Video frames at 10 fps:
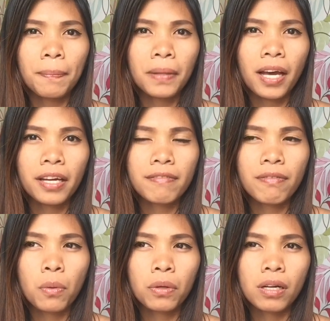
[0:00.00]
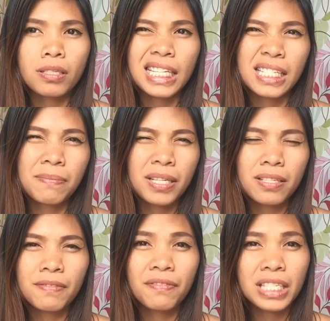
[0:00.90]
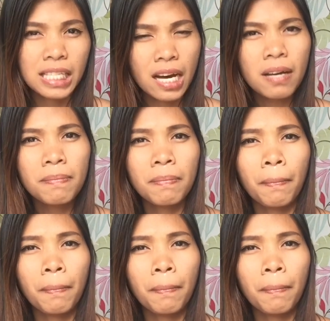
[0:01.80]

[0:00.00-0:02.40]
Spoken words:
applied for a 6 months visa,